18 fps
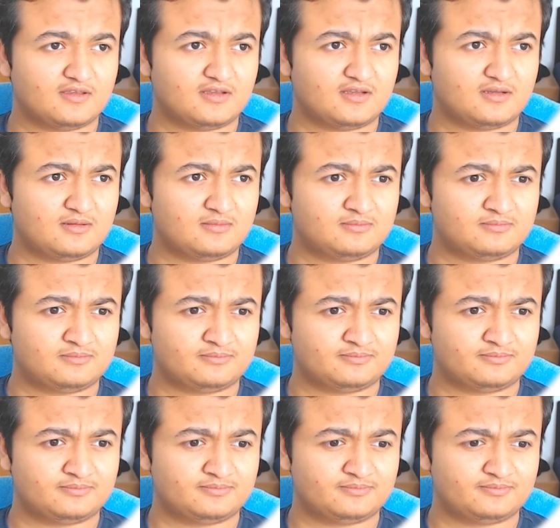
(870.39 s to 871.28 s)

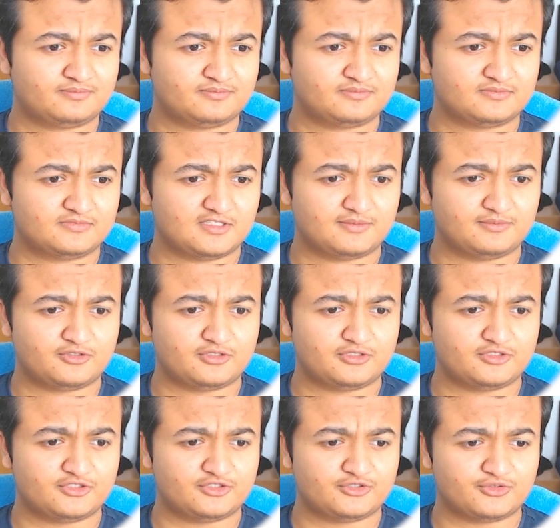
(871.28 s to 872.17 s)
I'm
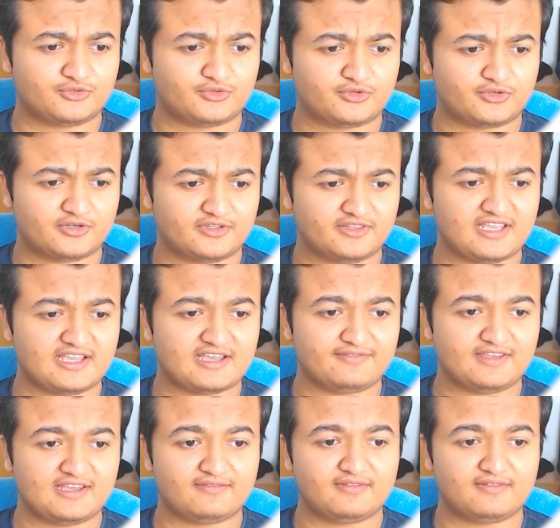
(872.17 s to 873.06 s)
pretty sure they
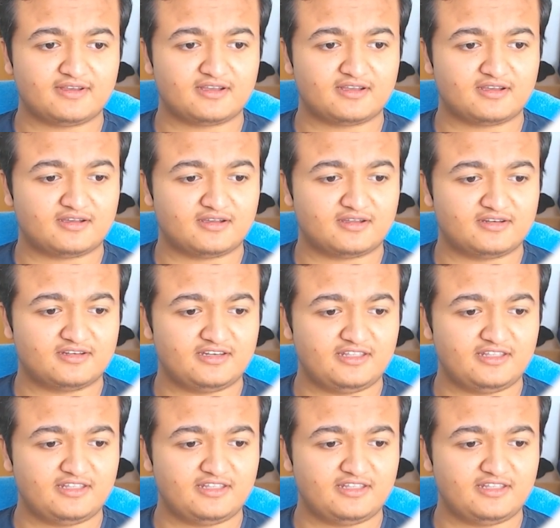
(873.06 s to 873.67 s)
have like a